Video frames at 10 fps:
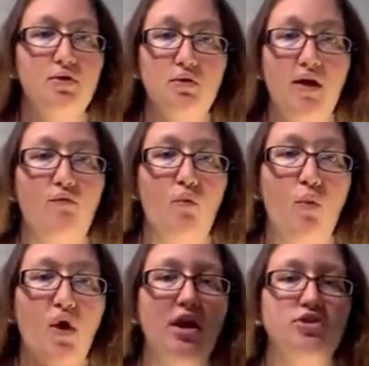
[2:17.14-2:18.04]
you have
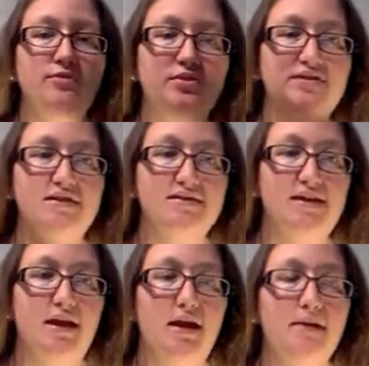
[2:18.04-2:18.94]
100%
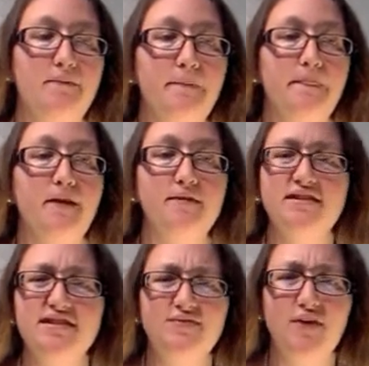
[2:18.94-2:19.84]
say.
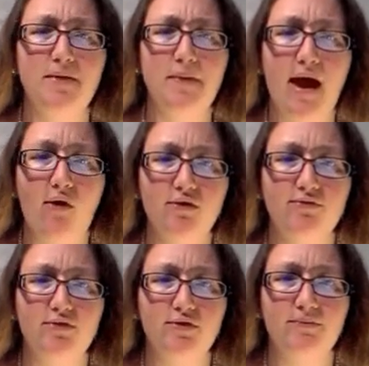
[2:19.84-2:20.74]
This is very
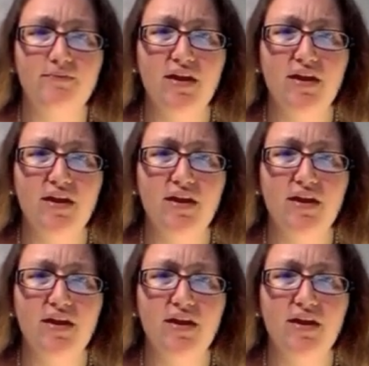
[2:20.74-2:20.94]
powerful.